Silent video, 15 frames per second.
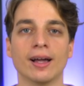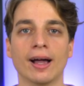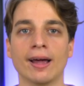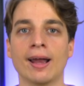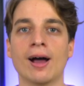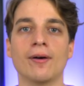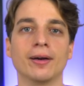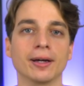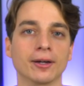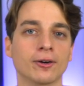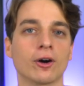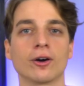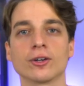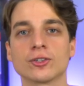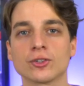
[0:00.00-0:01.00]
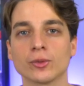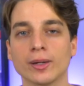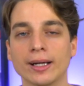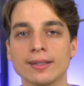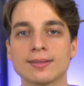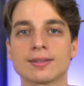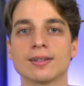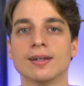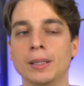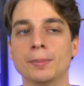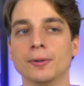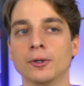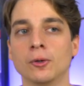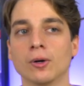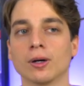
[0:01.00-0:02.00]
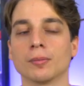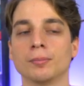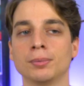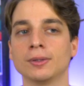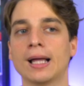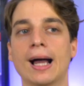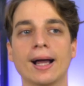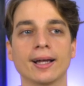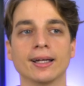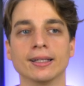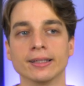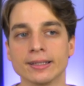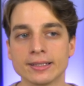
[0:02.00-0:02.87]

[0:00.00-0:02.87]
and how it incarcerates people who are Black and